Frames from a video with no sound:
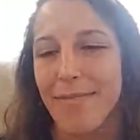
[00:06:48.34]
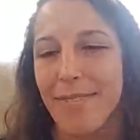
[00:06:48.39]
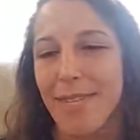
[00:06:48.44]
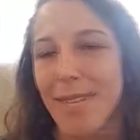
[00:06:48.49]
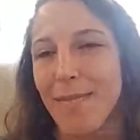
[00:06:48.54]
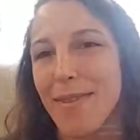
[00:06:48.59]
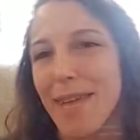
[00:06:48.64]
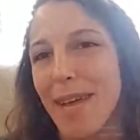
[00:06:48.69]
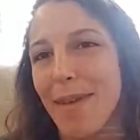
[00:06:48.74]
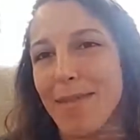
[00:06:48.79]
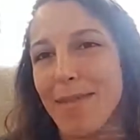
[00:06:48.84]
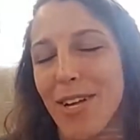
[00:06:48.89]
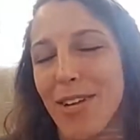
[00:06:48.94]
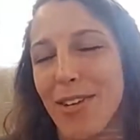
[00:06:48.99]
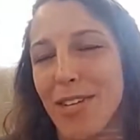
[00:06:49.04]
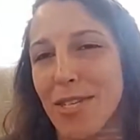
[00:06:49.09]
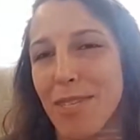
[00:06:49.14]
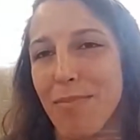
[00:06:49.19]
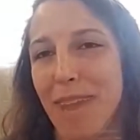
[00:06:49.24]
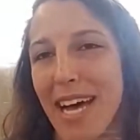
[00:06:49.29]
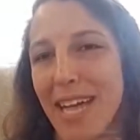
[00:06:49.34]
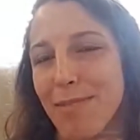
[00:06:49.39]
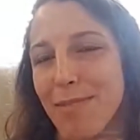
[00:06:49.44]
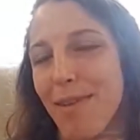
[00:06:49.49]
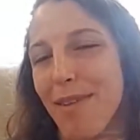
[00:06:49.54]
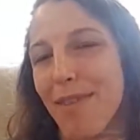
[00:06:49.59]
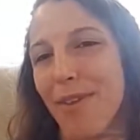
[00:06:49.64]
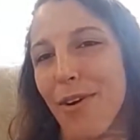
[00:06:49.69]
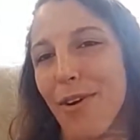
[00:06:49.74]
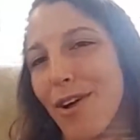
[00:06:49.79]
Sometimes I'll just
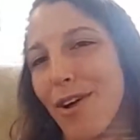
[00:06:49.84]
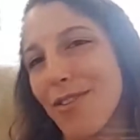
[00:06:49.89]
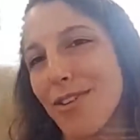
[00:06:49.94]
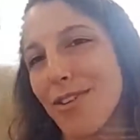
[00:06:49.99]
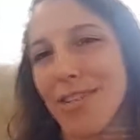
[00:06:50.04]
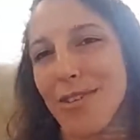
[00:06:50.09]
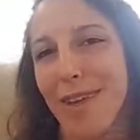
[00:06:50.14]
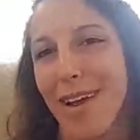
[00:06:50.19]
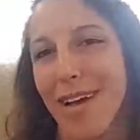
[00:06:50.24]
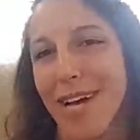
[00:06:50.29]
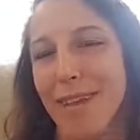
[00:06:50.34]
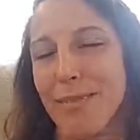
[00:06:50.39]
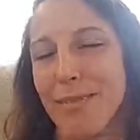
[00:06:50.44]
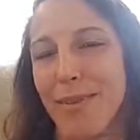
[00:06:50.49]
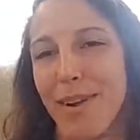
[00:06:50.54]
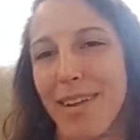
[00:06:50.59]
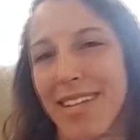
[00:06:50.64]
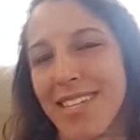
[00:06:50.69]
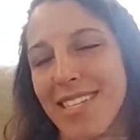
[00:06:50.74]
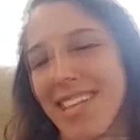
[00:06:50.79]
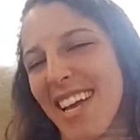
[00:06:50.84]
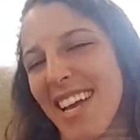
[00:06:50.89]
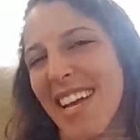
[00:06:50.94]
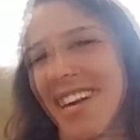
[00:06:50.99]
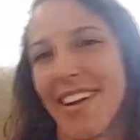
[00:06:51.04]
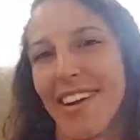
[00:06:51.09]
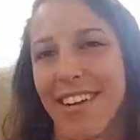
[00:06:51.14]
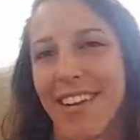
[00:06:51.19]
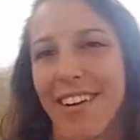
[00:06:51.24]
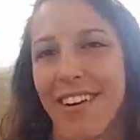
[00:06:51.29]
pass my phone over to my husband and
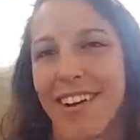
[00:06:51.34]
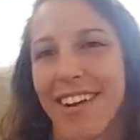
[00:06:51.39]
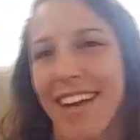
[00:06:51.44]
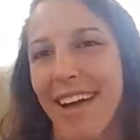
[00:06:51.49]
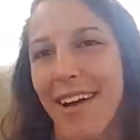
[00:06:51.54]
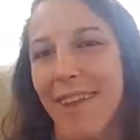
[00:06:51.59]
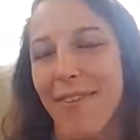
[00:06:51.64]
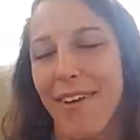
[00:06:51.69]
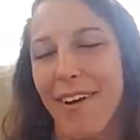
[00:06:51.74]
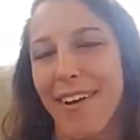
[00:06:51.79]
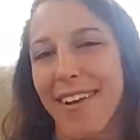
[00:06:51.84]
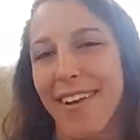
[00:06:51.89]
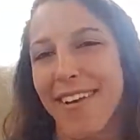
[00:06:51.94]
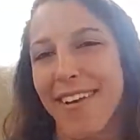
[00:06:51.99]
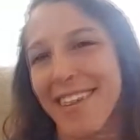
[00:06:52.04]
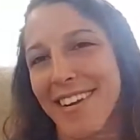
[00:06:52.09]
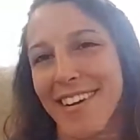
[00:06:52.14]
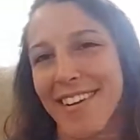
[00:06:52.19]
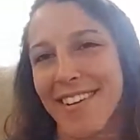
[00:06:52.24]
say, here, go ahead, have fun.